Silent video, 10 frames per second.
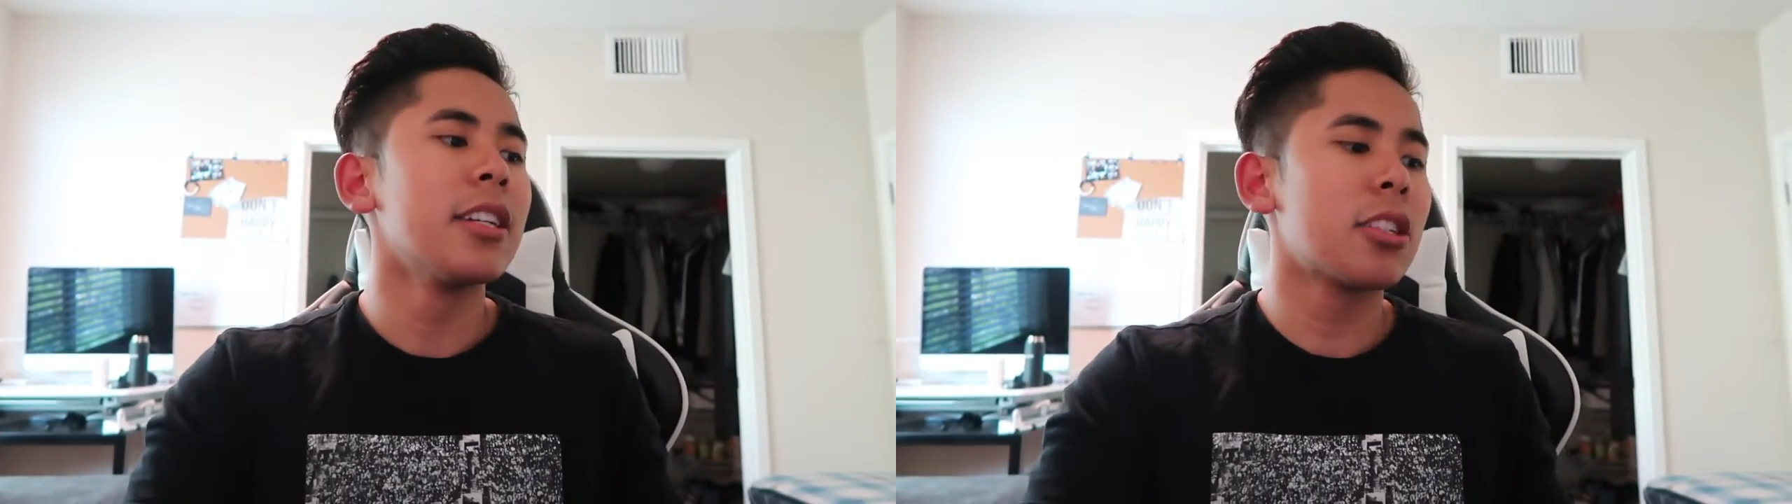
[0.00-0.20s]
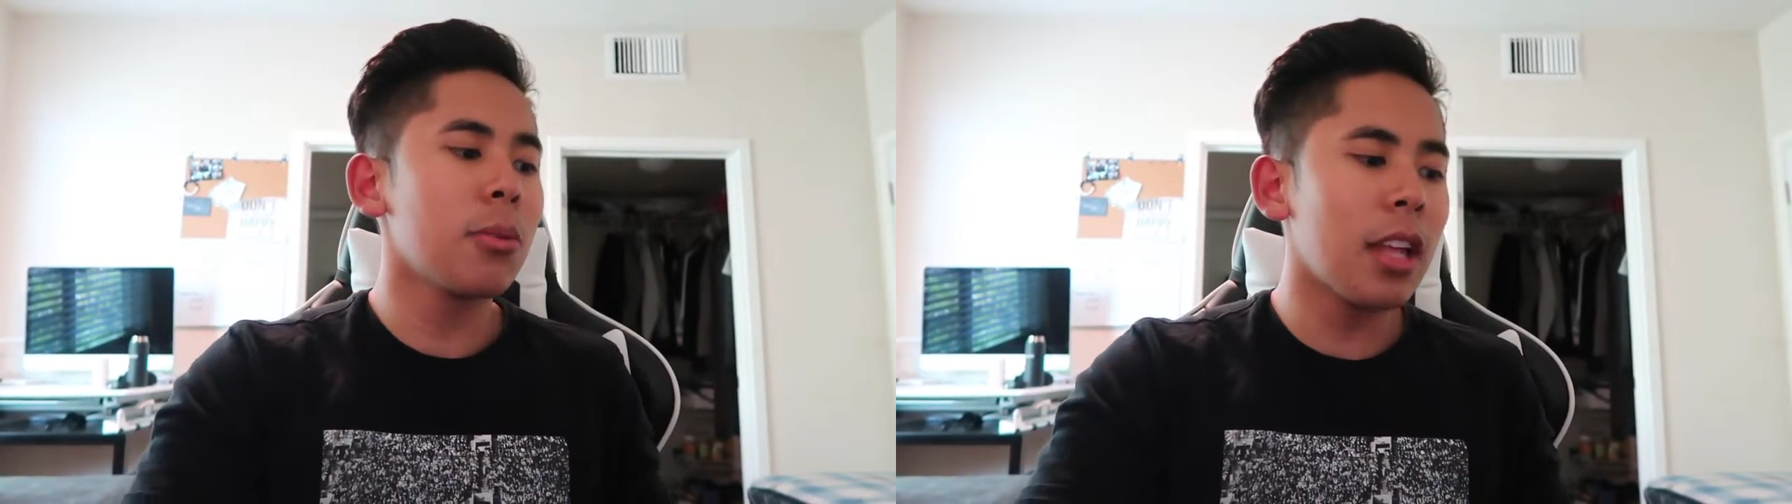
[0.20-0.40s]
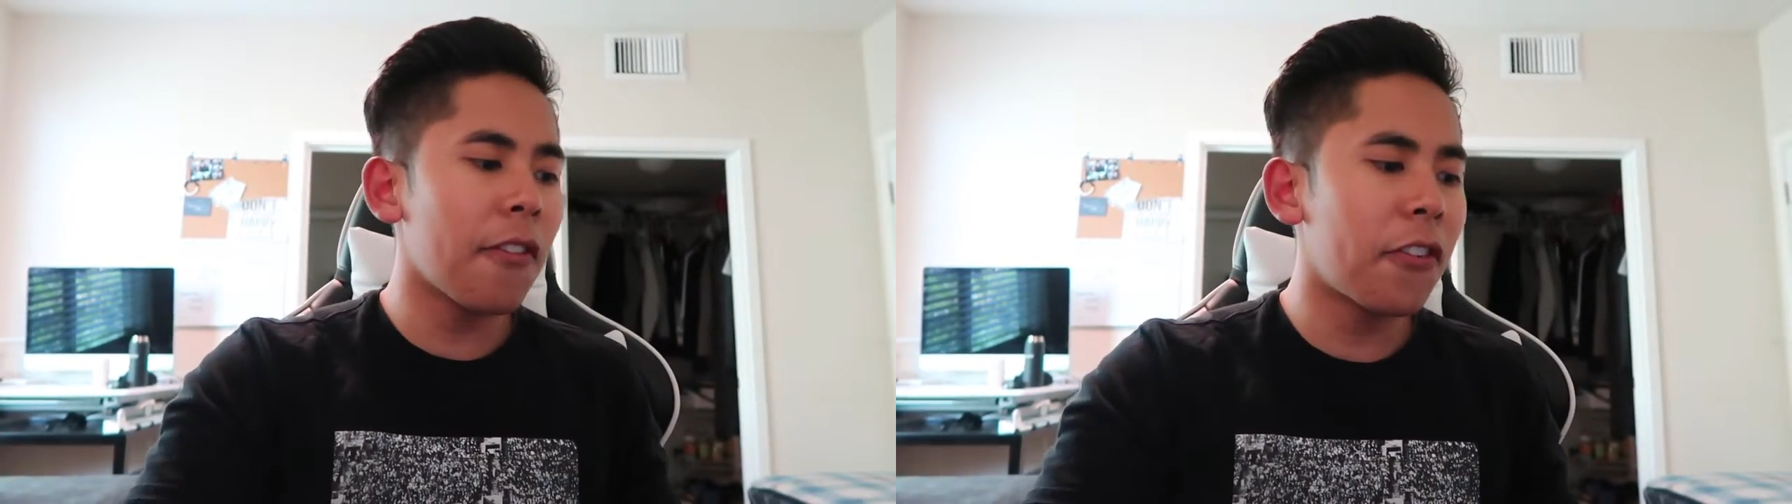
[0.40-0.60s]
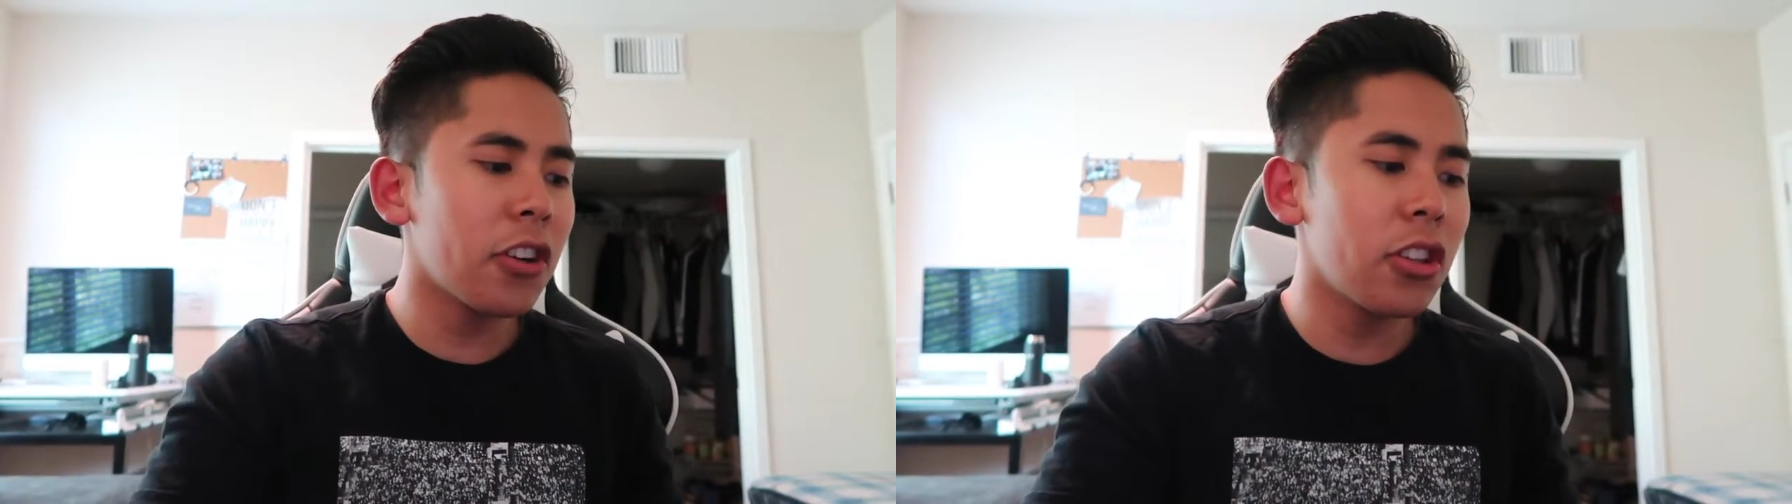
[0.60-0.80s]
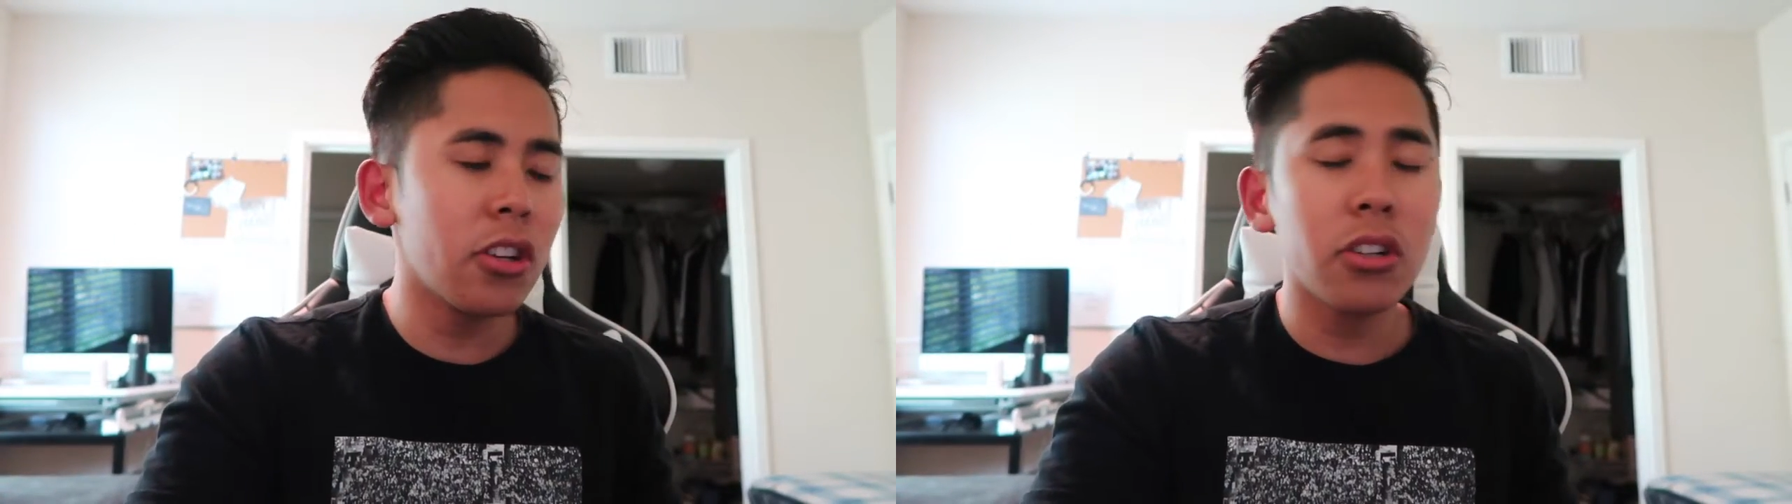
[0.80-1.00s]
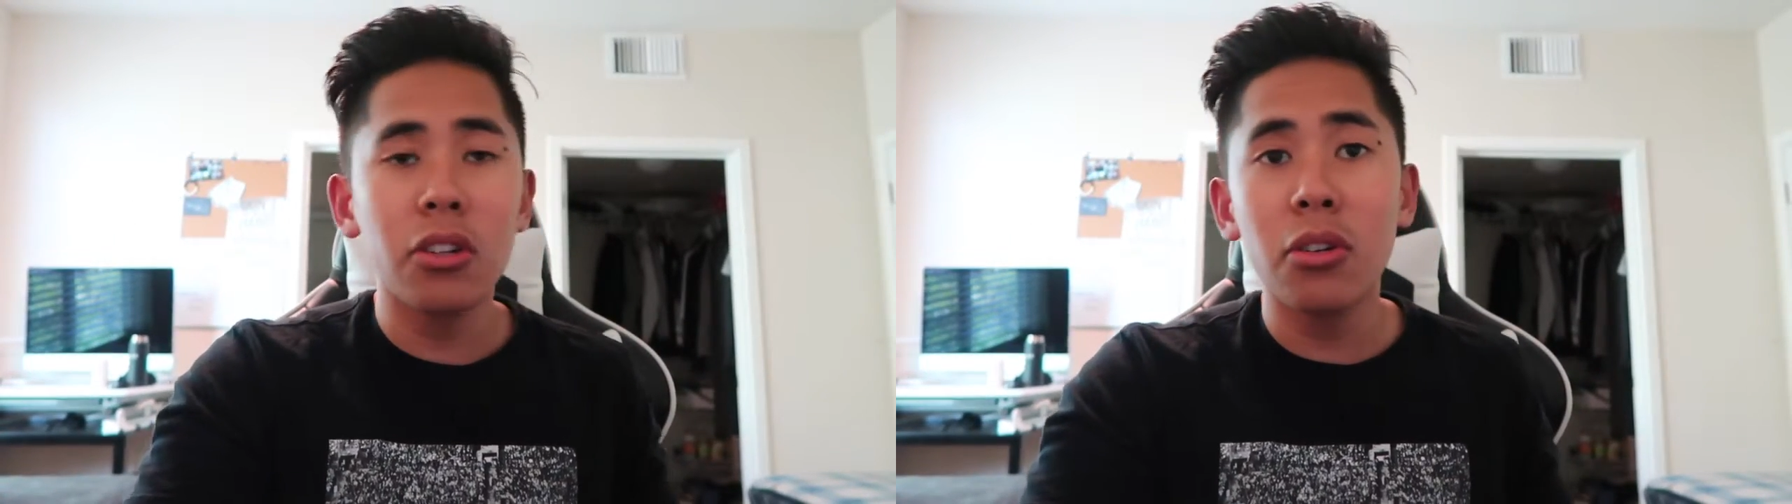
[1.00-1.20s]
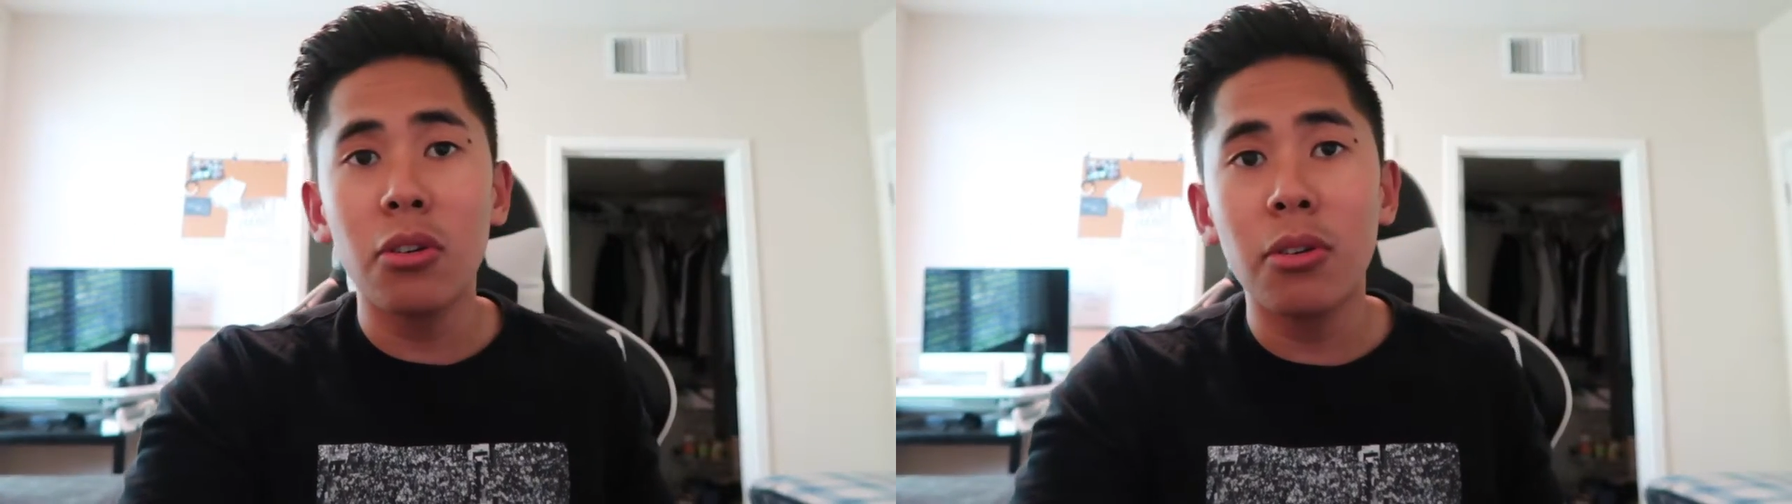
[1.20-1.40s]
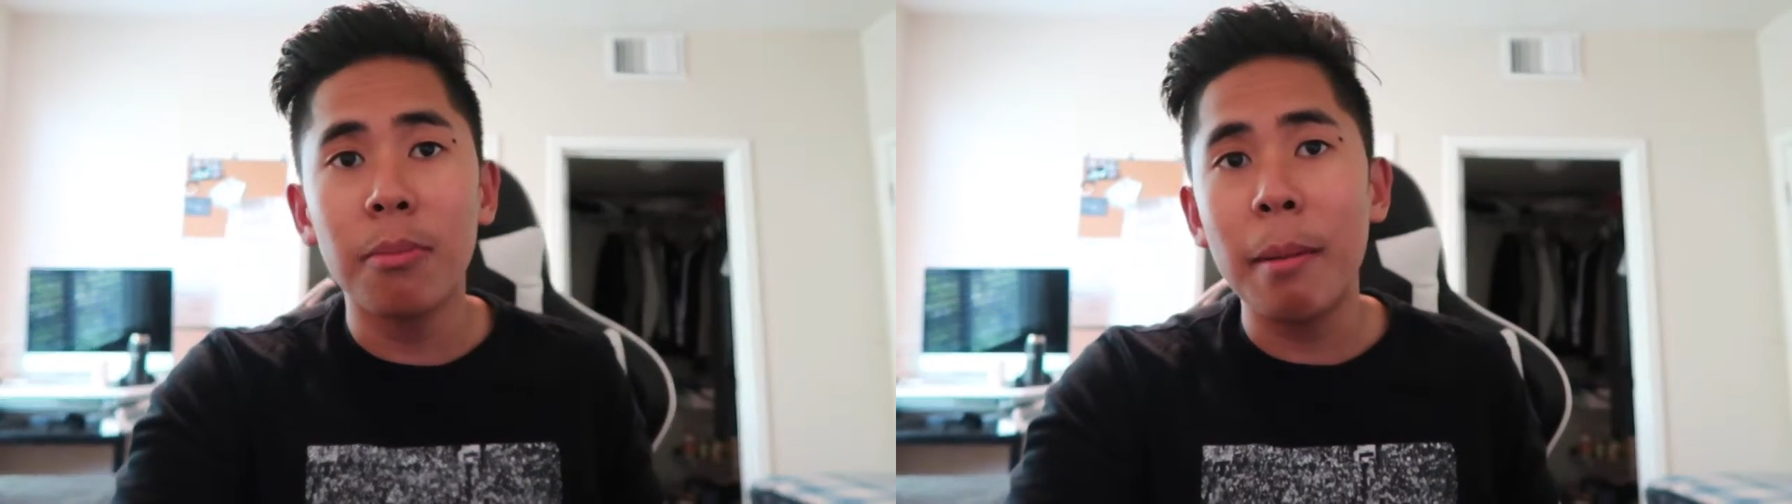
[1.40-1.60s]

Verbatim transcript: so without further ado